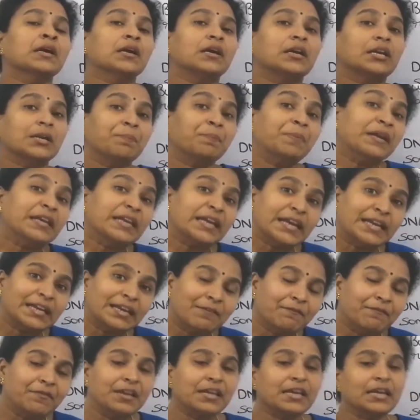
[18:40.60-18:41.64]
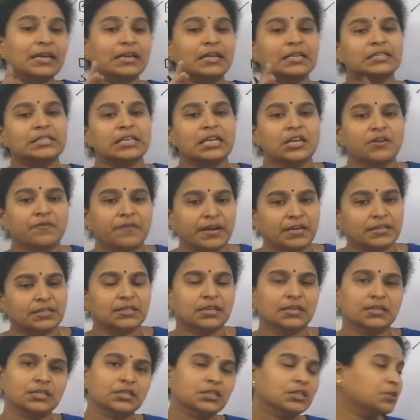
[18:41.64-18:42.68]
Repetitive DNA
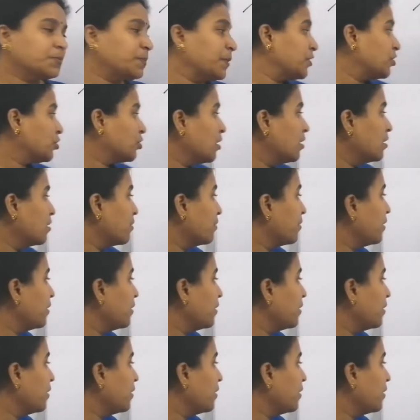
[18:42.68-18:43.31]
sequences, special